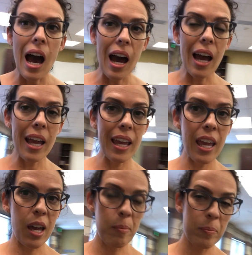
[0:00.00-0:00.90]
I
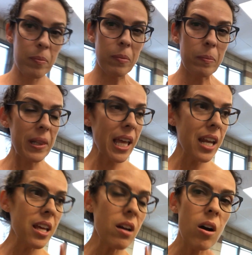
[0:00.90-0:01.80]
am
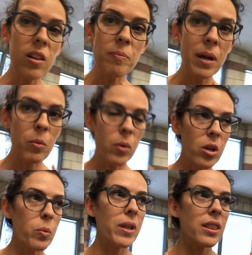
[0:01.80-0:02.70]
planning all of my
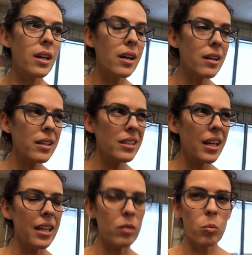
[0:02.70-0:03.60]
work with not on
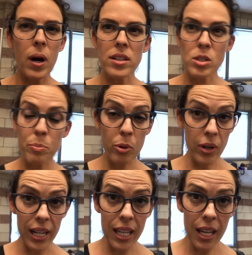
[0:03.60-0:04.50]
like what's
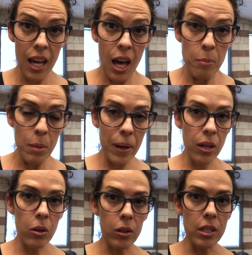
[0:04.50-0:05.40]
pretty, but my
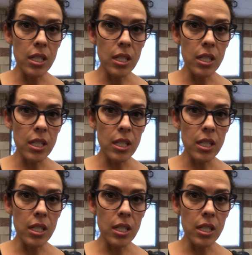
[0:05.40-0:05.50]
goal